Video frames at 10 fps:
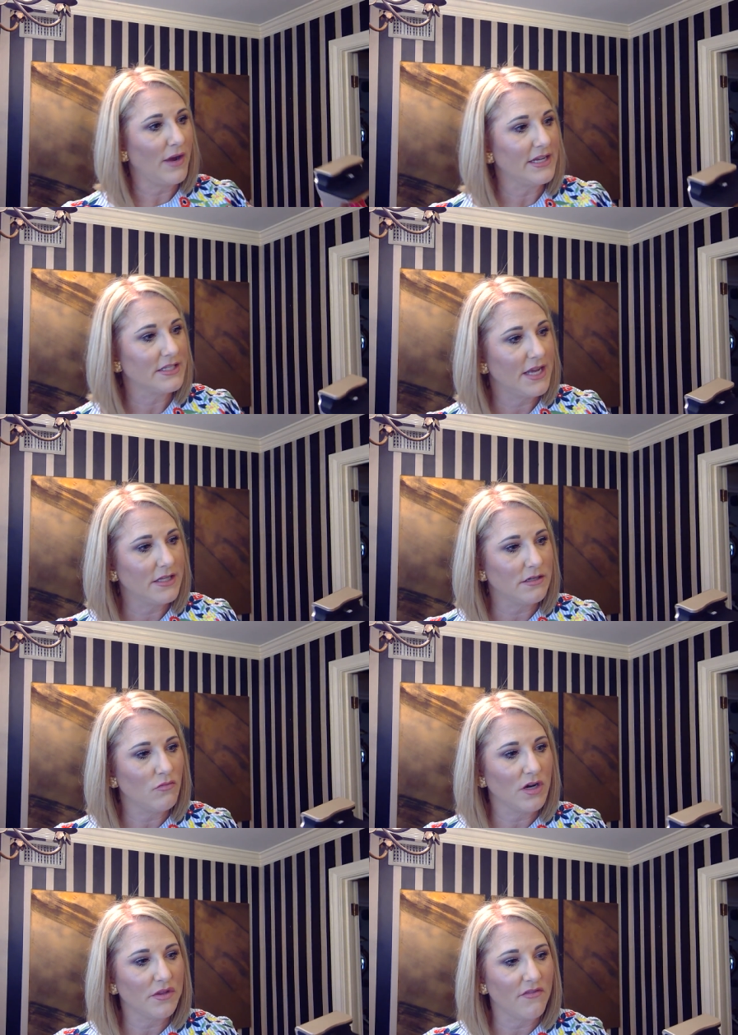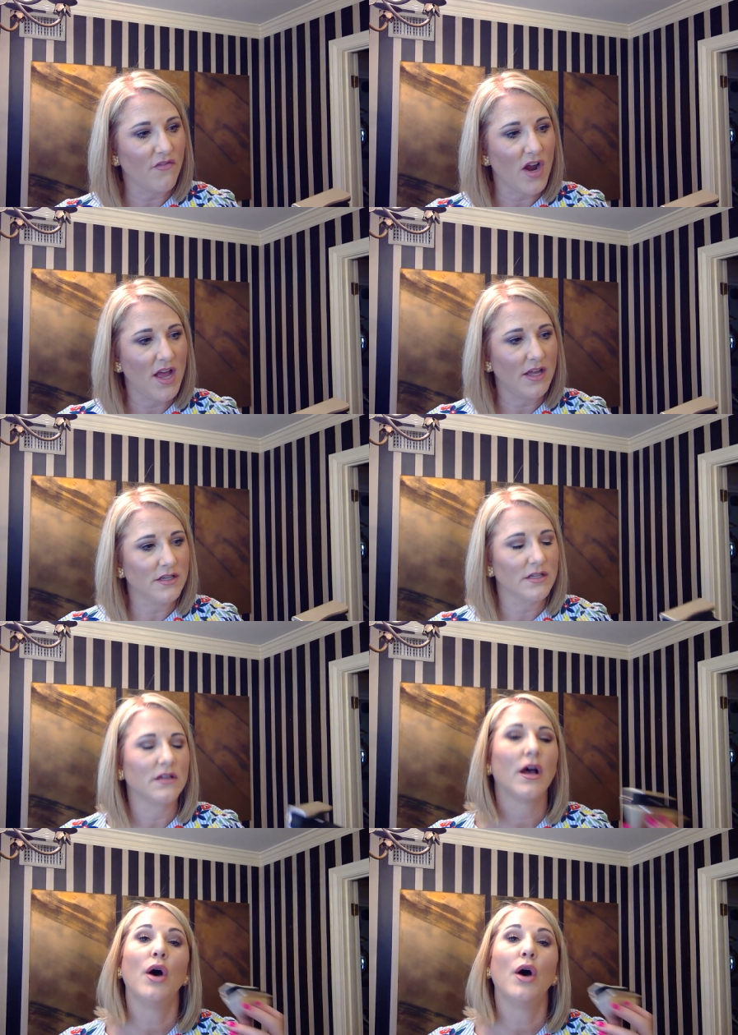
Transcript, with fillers: I stayed somewhere with a friend.